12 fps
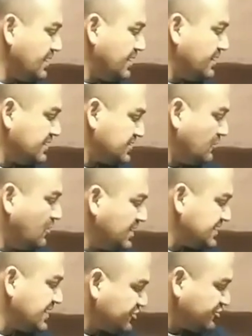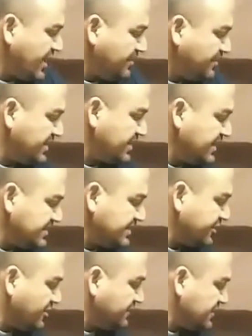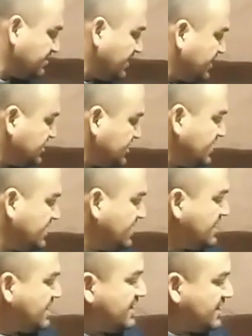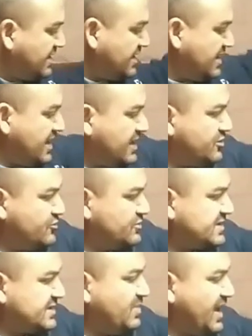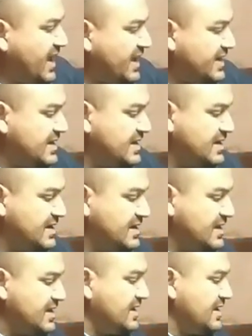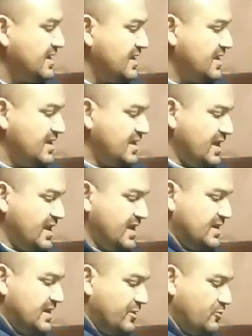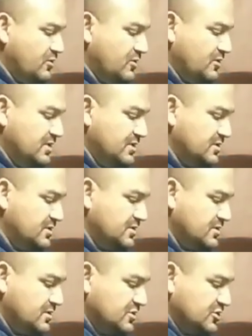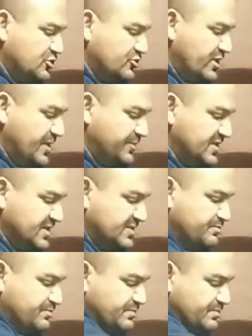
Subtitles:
and then so once I strap it, I take off this bungee and use this pad, and I will strap this